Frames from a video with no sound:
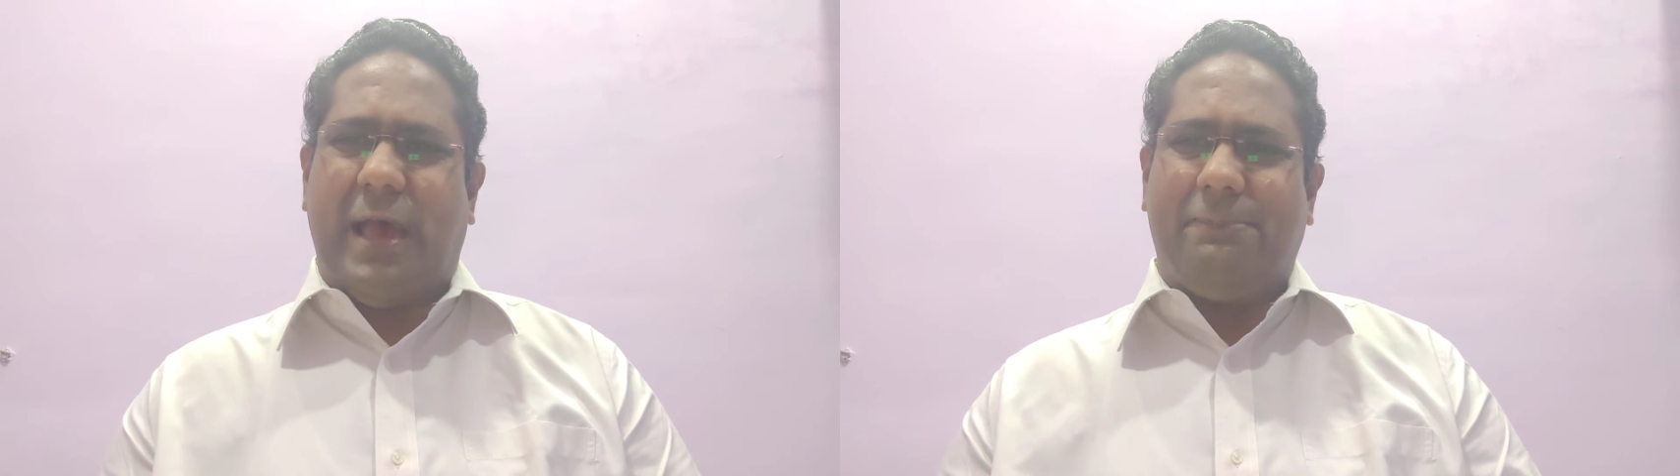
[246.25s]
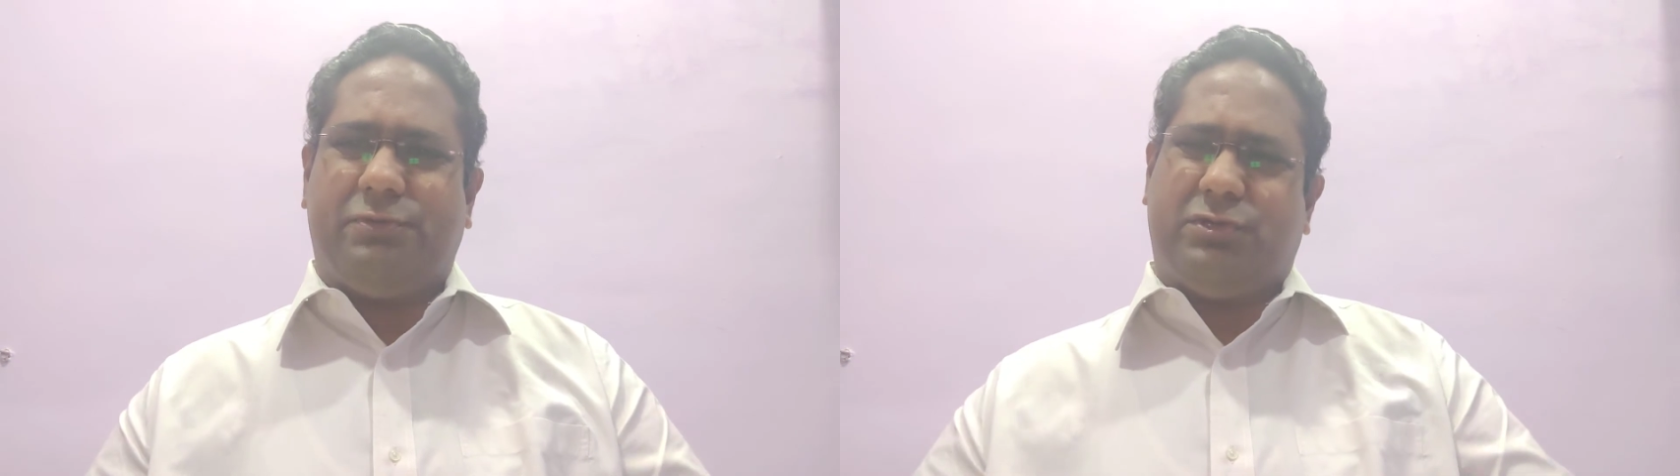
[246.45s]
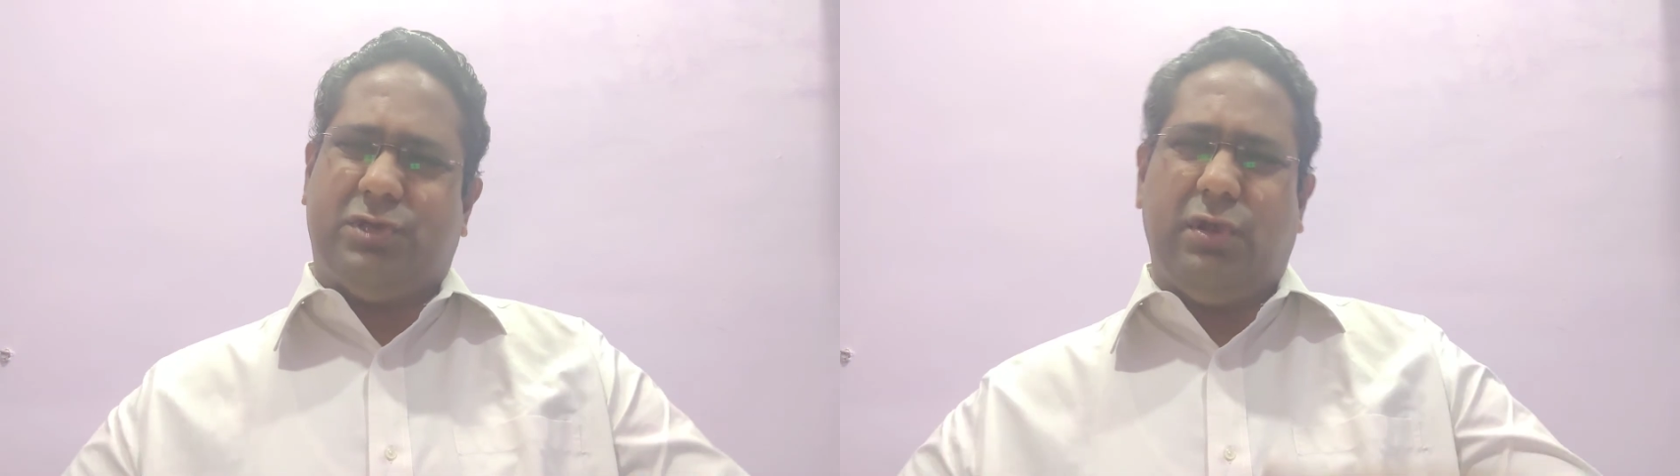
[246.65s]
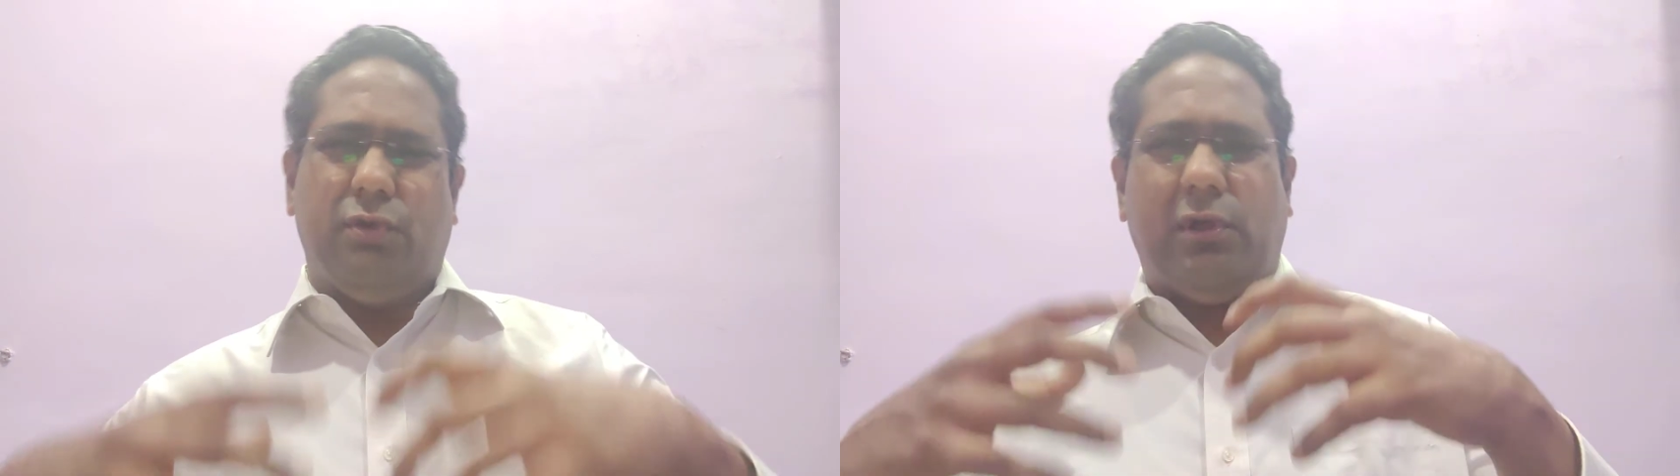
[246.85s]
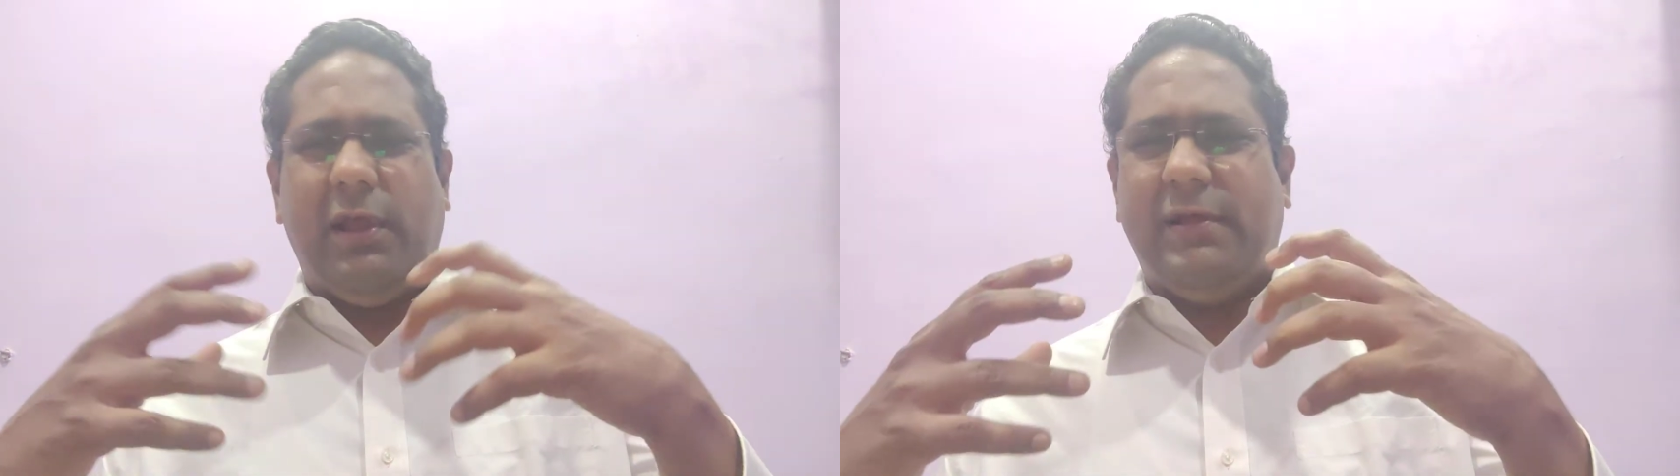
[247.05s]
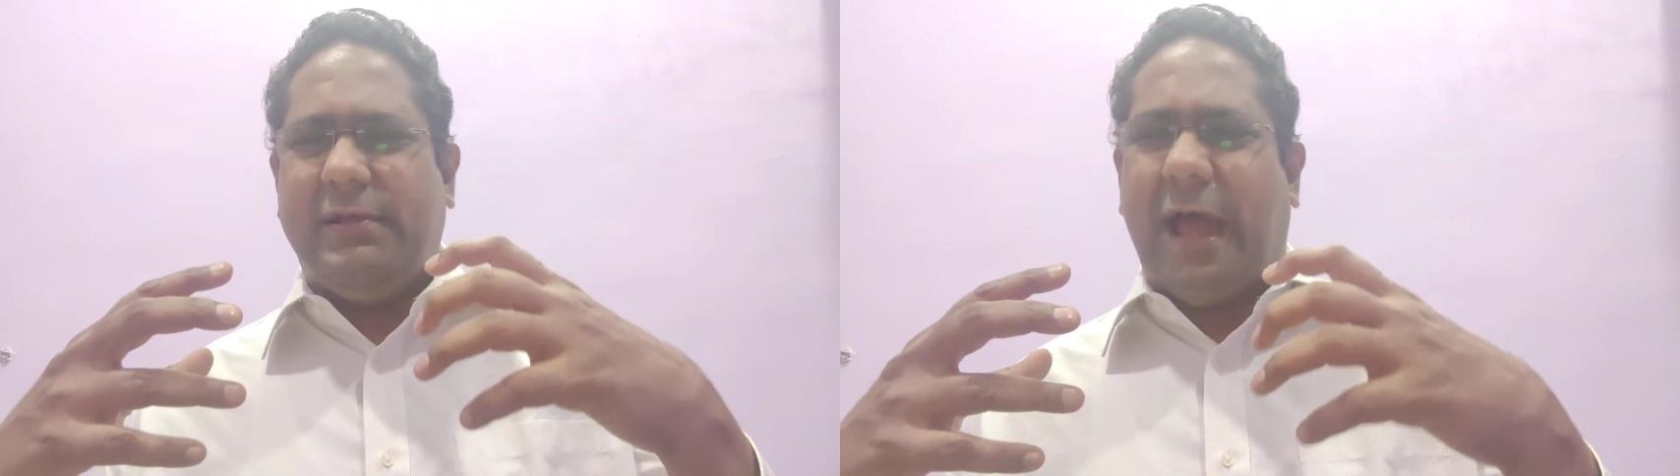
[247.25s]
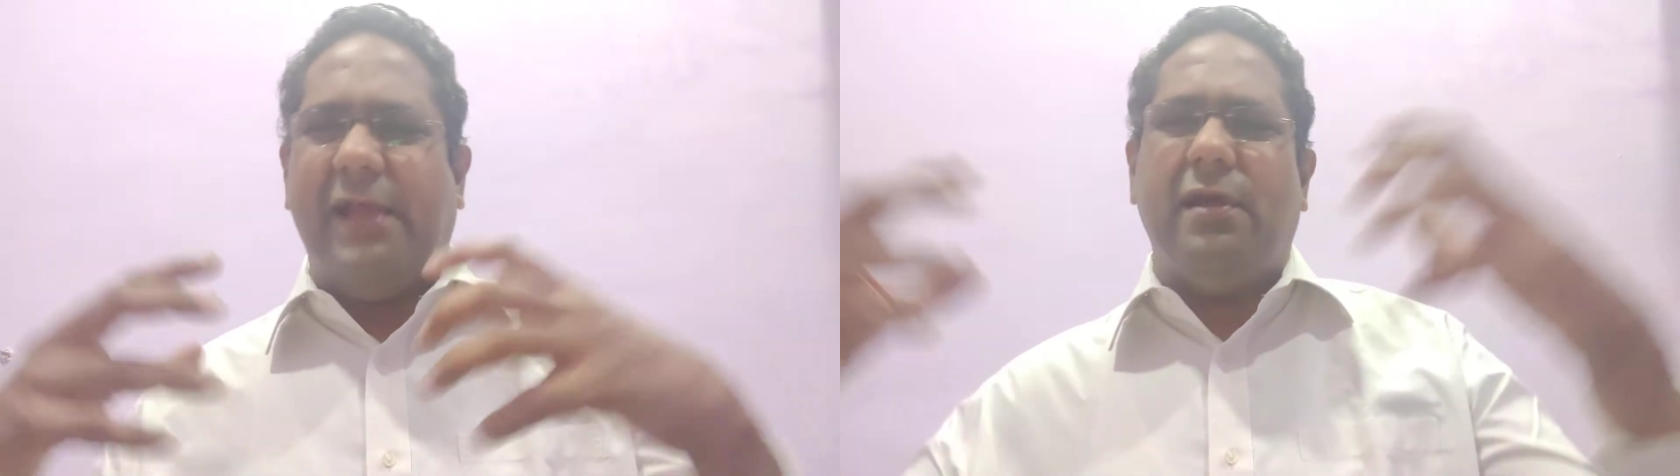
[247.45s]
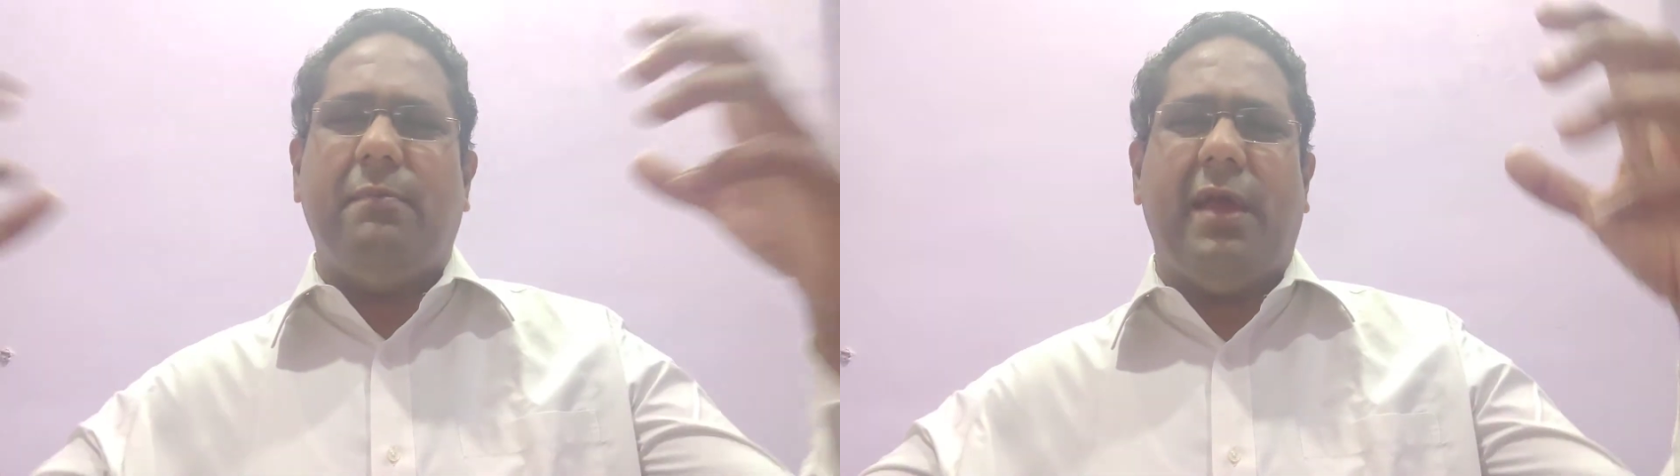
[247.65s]
absolutely
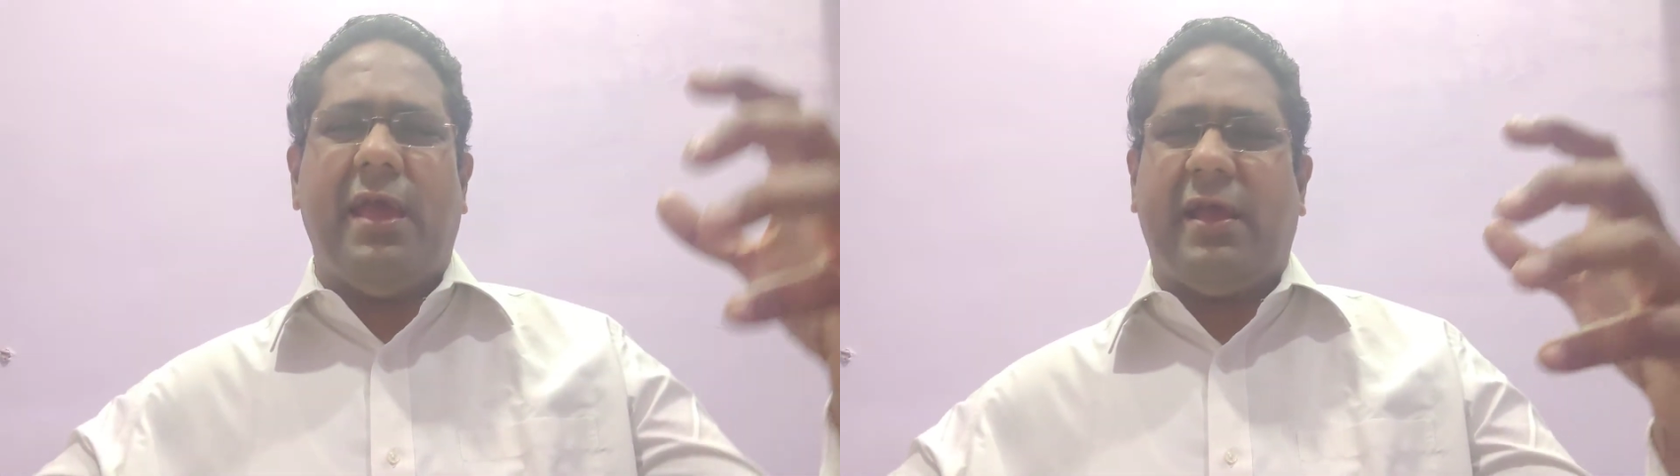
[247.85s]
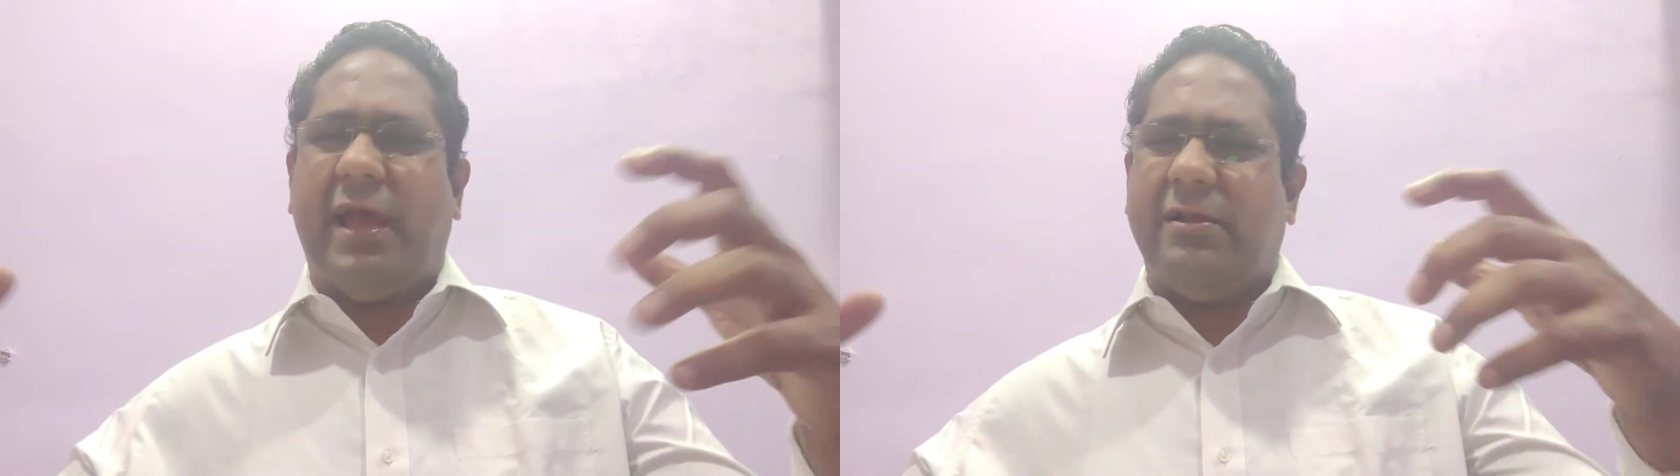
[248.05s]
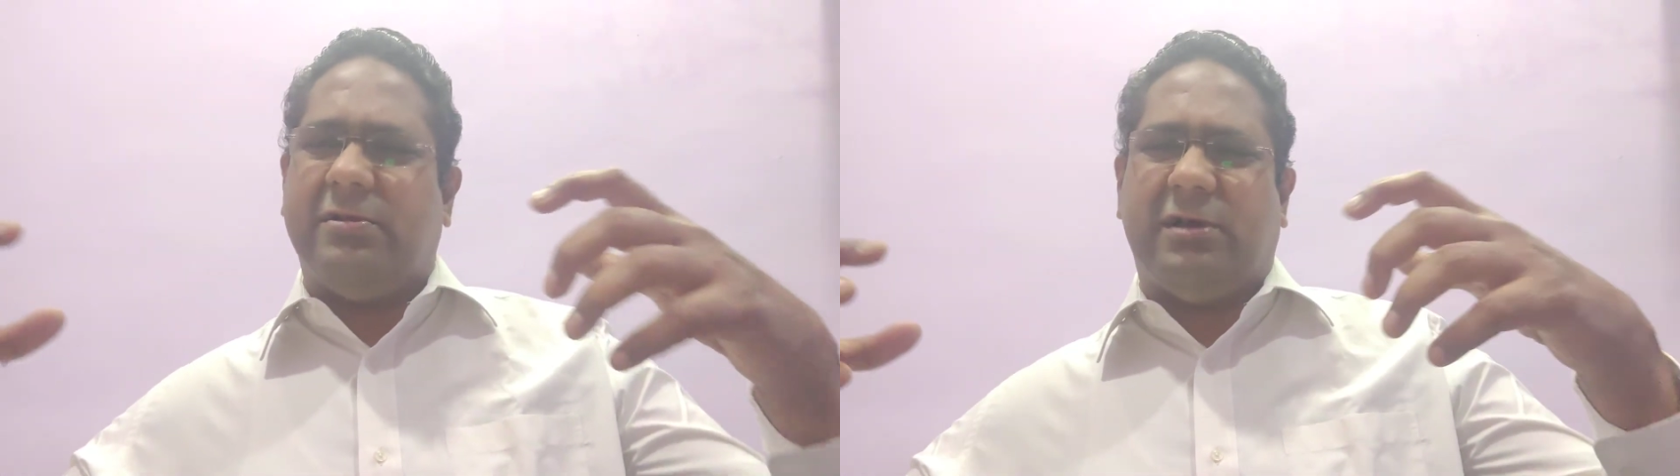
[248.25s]
dynamic and